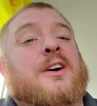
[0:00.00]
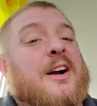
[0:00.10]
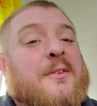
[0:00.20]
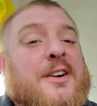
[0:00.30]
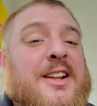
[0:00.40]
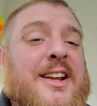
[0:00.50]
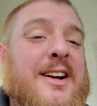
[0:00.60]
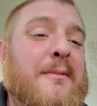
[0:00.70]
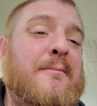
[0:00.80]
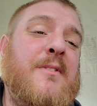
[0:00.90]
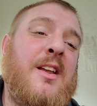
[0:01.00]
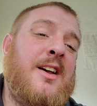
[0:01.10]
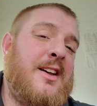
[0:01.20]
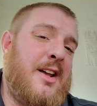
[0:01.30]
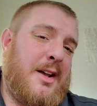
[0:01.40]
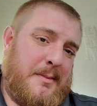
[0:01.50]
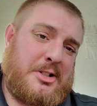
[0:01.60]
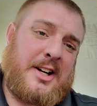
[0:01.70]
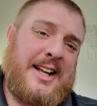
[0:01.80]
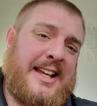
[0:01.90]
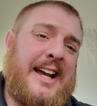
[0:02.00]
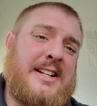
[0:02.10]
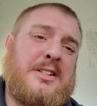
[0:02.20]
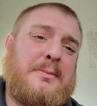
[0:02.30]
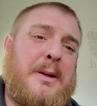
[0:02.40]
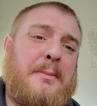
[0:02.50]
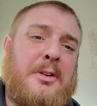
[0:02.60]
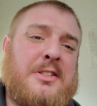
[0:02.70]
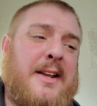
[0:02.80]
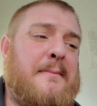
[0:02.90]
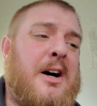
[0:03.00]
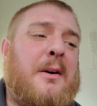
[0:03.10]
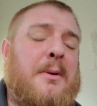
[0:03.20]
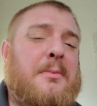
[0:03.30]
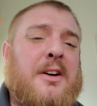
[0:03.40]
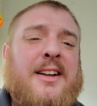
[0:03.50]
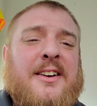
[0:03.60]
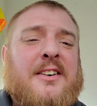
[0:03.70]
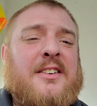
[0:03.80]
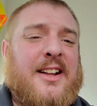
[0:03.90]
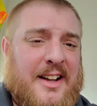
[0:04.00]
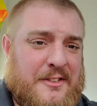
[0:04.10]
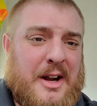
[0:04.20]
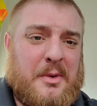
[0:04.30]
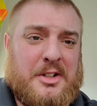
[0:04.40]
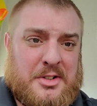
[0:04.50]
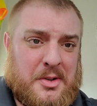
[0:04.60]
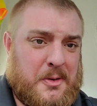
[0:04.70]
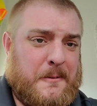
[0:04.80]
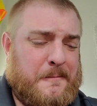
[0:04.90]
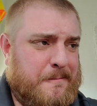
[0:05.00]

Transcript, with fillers: I really am. But trying to cancel people because they mock people. You know, if I went to,